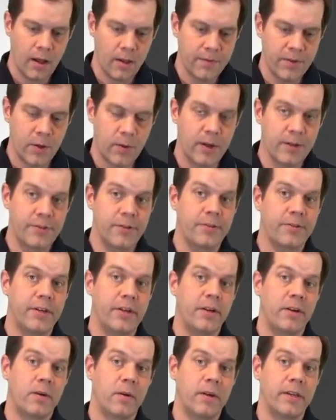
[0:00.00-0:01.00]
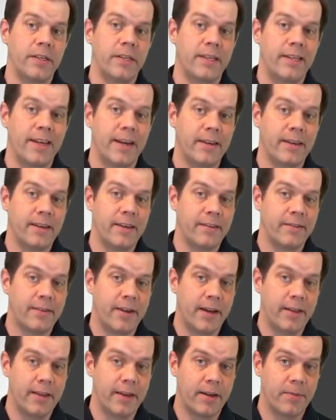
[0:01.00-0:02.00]
All of the questions that you're going to get
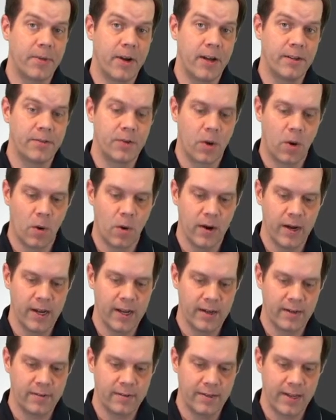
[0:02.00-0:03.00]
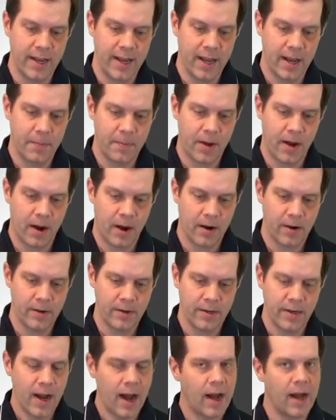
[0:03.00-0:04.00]
inside the Enterprise Core exam
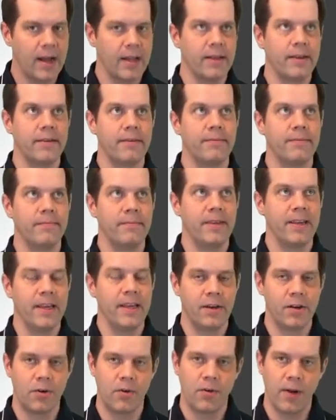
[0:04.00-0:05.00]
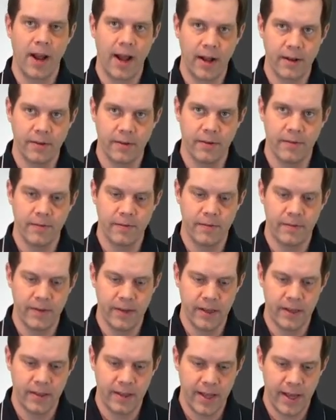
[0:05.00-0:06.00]
are non interactive
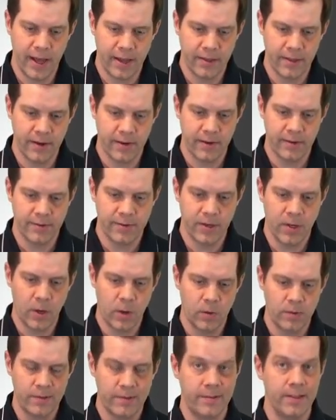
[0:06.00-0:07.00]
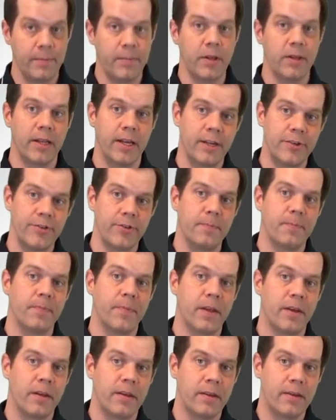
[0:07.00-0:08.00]
in that there is no
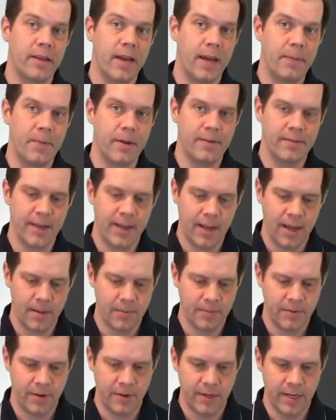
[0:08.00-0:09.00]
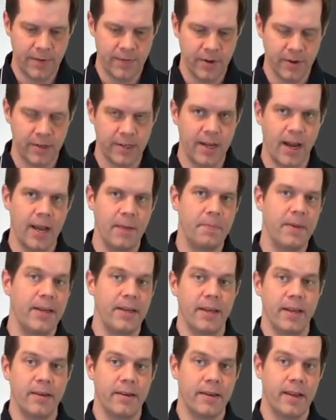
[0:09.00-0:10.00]
simulation type exams. You're never
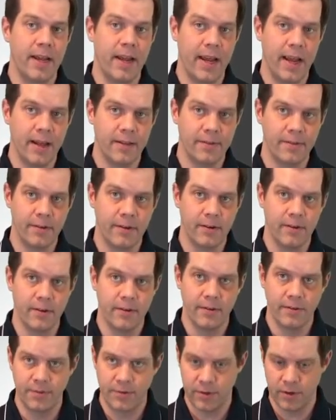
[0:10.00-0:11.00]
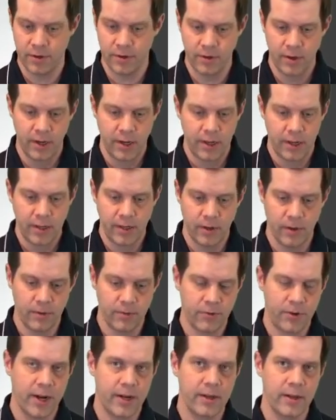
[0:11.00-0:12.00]
typing in answers or you
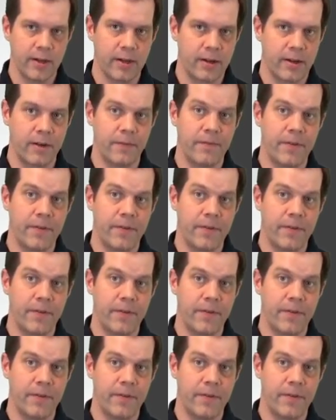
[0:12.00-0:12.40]
know trying to